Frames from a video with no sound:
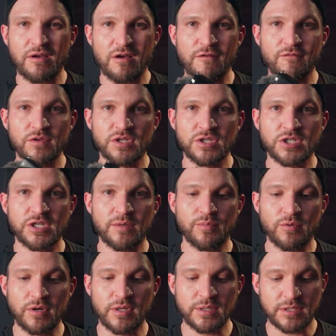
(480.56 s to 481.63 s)
off with a cheap
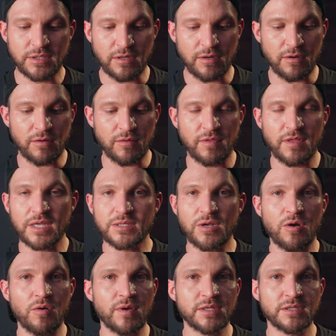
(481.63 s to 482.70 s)
one. So that's
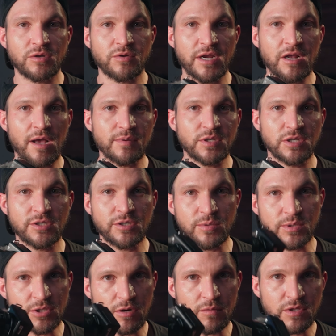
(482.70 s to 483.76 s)
always a great option to
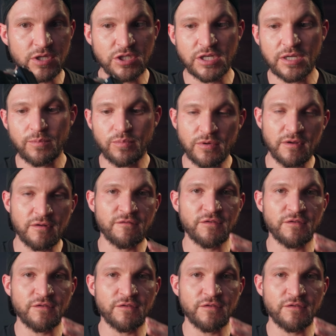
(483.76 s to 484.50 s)
Start with a cheap one,